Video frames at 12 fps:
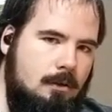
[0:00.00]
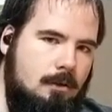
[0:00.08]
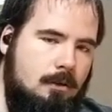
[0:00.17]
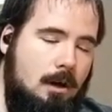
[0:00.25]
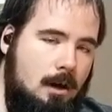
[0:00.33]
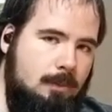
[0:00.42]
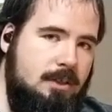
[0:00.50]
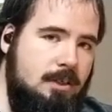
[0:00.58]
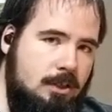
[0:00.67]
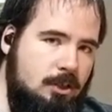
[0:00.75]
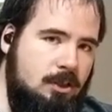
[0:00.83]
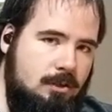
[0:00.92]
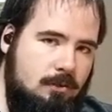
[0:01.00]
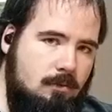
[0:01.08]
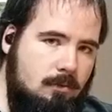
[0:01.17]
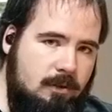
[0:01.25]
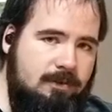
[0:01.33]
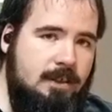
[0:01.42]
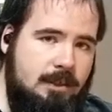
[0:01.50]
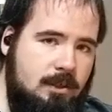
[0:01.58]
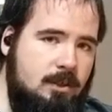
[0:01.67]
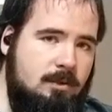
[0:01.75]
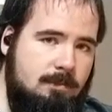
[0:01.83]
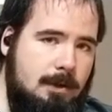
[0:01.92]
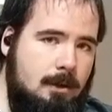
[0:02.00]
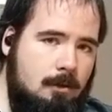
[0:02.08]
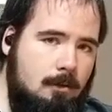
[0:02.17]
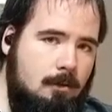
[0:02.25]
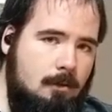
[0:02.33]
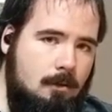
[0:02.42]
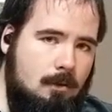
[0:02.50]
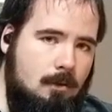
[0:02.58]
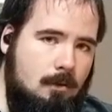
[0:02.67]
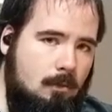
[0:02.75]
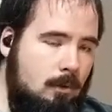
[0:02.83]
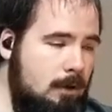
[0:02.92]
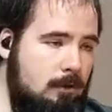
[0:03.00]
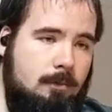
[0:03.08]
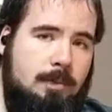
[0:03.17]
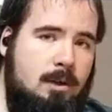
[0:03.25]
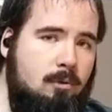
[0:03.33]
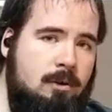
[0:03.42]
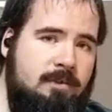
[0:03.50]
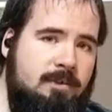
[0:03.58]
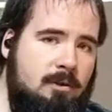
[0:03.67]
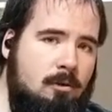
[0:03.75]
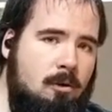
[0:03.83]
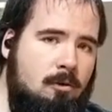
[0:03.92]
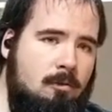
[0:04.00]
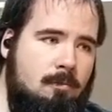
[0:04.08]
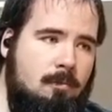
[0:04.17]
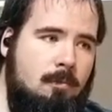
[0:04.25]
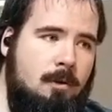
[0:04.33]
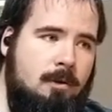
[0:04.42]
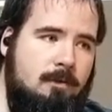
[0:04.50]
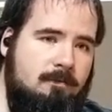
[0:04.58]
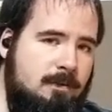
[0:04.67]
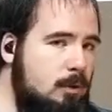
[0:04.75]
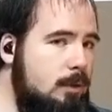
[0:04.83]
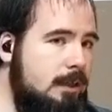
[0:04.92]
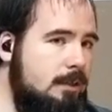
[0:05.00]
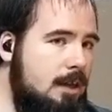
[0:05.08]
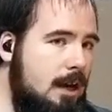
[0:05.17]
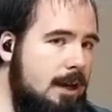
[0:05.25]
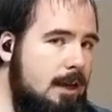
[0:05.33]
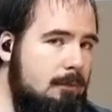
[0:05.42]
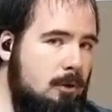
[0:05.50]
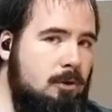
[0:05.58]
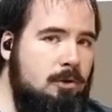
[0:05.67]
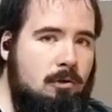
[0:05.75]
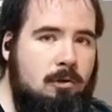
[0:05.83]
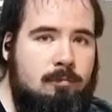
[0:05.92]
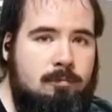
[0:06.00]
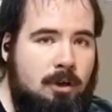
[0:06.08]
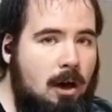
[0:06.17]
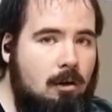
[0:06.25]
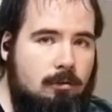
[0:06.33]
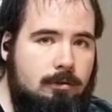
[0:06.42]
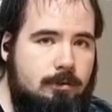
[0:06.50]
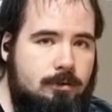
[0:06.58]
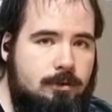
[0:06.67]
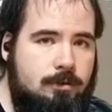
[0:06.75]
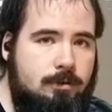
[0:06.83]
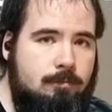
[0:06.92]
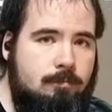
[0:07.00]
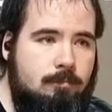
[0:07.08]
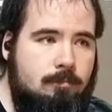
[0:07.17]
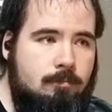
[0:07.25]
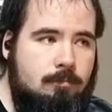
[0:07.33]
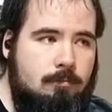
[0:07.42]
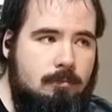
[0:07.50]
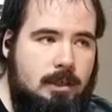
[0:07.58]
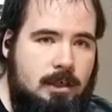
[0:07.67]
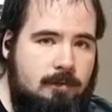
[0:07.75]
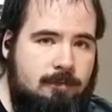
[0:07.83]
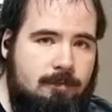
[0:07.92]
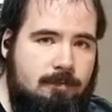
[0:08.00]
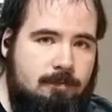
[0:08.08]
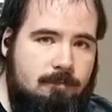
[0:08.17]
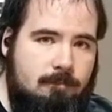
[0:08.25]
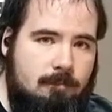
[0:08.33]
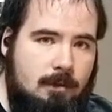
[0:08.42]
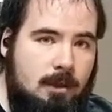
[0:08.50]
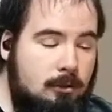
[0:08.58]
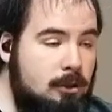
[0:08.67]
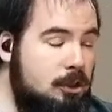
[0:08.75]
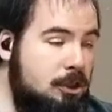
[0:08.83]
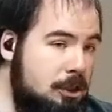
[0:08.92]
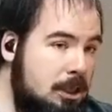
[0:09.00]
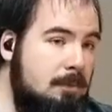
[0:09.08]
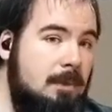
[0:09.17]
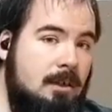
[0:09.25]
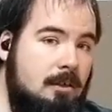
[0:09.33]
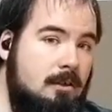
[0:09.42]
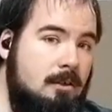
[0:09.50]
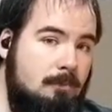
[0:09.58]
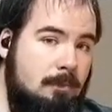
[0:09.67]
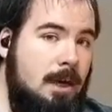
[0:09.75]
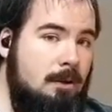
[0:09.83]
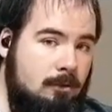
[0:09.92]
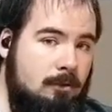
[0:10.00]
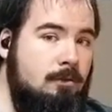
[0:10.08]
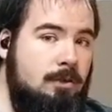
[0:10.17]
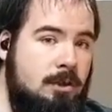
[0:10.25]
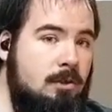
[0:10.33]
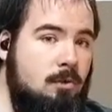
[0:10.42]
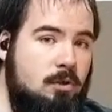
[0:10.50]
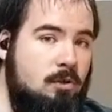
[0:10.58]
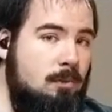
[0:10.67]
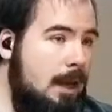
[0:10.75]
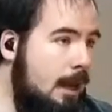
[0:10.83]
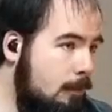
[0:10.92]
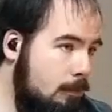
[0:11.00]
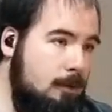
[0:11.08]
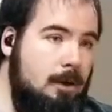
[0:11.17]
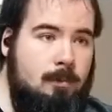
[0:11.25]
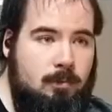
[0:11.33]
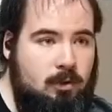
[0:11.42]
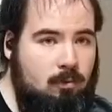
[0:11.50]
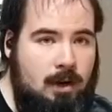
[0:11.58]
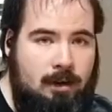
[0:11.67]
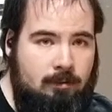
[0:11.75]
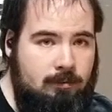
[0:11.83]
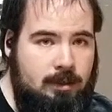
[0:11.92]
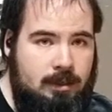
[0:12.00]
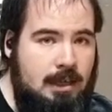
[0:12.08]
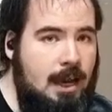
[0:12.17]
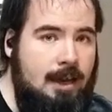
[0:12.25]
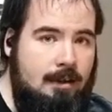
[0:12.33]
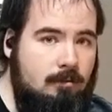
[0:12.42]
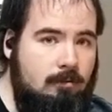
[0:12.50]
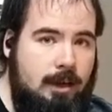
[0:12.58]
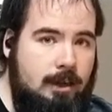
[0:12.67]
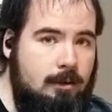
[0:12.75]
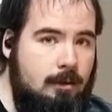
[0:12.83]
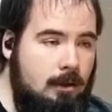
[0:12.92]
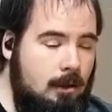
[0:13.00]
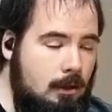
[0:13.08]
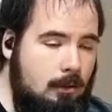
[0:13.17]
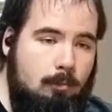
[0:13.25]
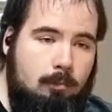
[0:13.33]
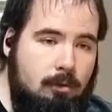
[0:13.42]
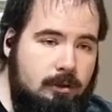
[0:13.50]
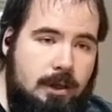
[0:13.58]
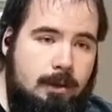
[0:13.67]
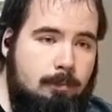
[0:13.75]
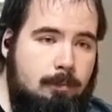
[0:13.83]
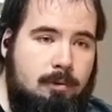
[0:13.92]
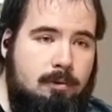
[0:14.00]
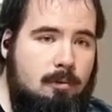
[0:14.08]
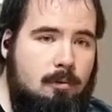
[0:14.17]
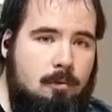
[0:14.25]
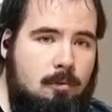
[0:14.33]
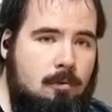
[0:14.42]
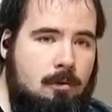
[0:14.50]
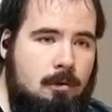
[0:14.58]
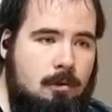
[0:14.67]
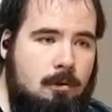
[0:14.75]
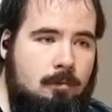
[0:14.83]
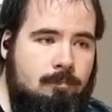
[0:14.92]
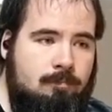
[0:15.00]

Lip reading: competition within this sphere, whether it be with your own viewing time or your own dollars. If a legitimate competitor to YouTube ever comes around again, like Blip or